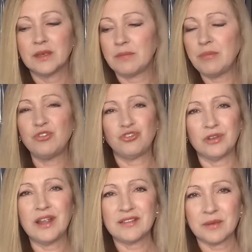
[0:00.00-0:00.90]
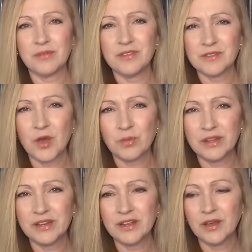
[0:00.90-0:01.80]
you should let some of these go,
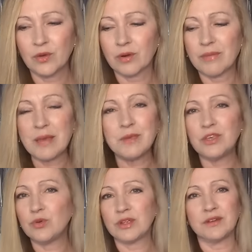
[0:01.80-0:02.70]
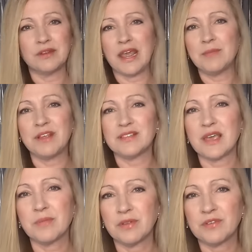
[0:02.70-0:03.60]
Melinda, or maybe you can name an
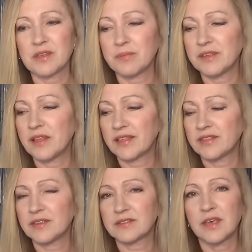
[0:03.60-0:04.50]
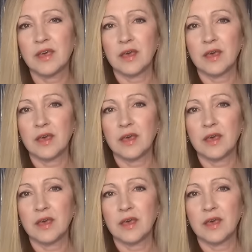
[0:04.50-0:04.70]
example of something like this,